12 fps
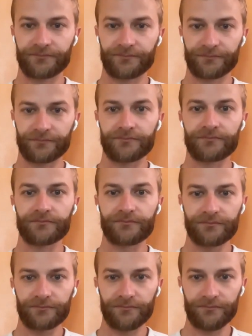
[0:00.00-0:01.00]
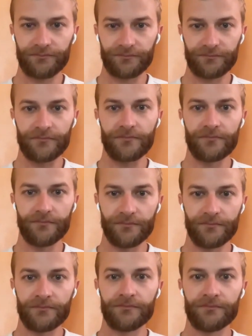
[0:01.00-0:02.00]

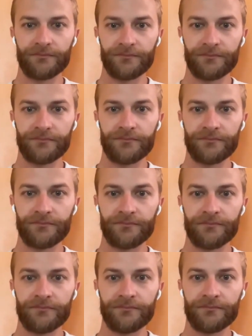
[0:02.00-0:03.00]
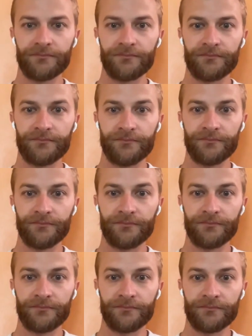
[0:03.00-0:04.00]

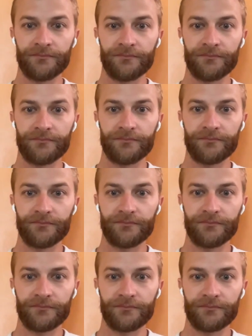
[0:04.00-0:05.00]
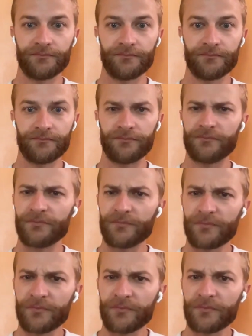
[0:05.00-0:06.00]
This person isn't speaking.